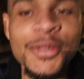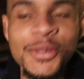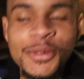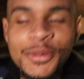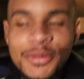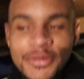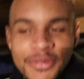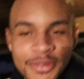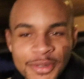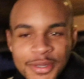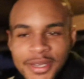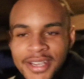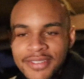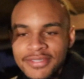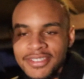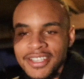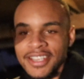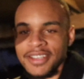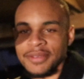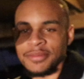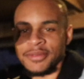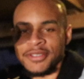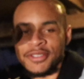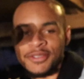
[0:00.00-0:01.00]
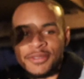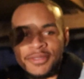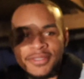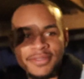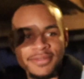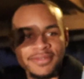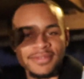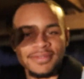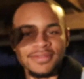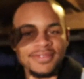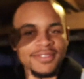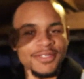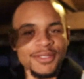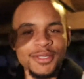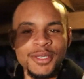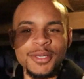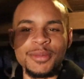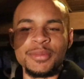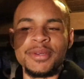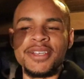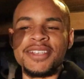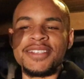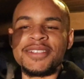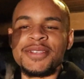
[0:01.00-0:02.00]
you have a camera, you
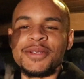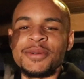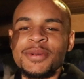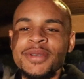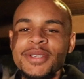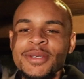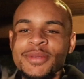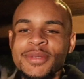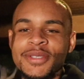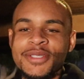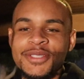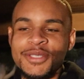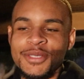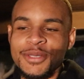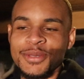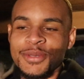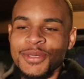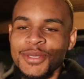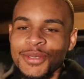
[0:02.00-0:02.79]
don't bring it nowhere. What is you